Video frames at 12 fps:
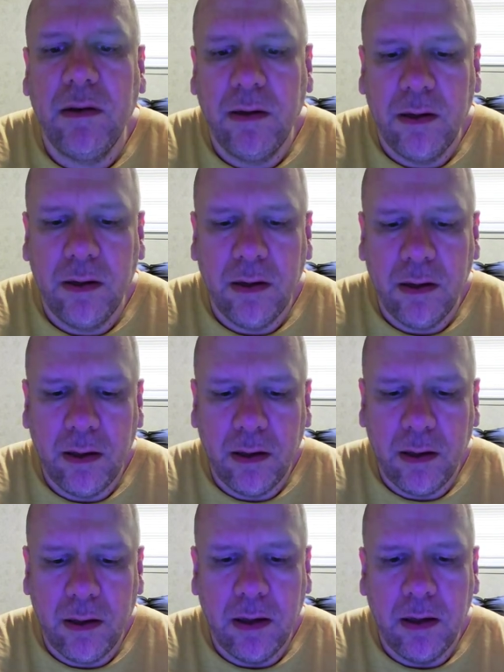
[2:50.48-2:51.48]

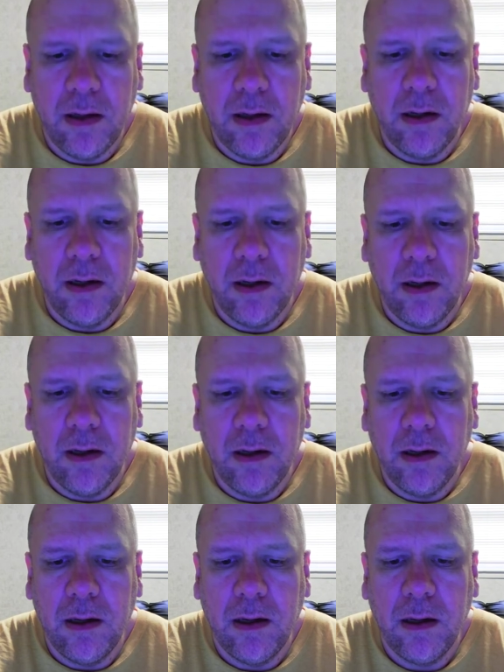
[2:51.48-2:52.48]

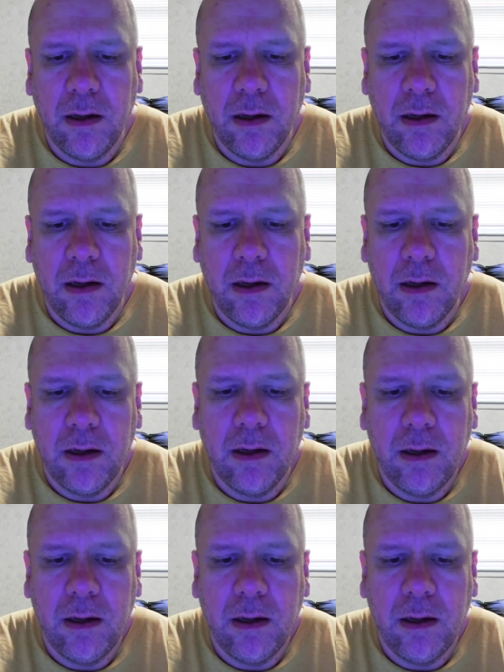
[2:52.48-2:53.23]
(no one is talking)